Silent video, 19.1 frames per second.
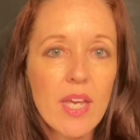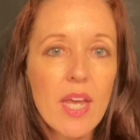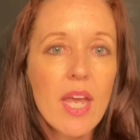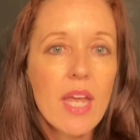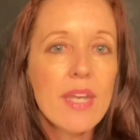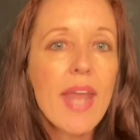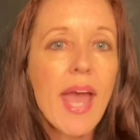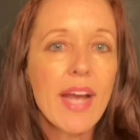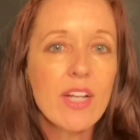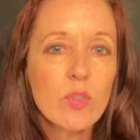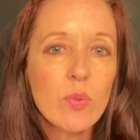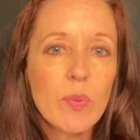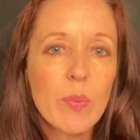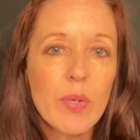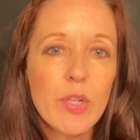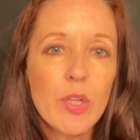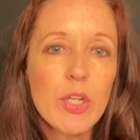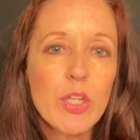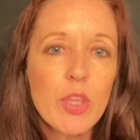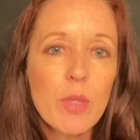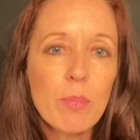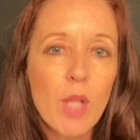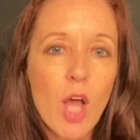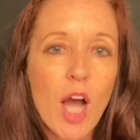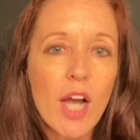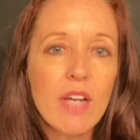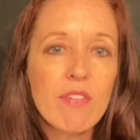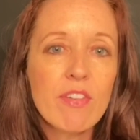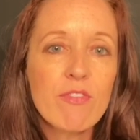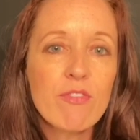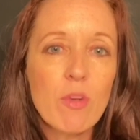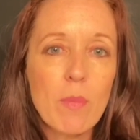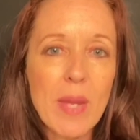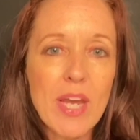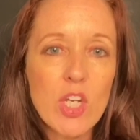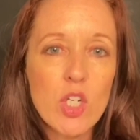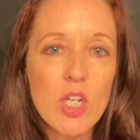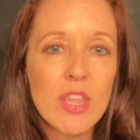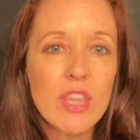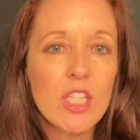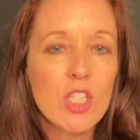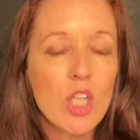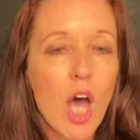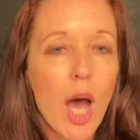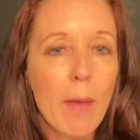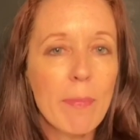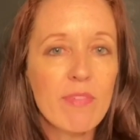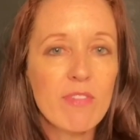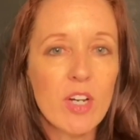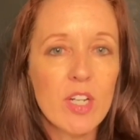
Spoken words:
Next, we want to look at the block of information at the top of our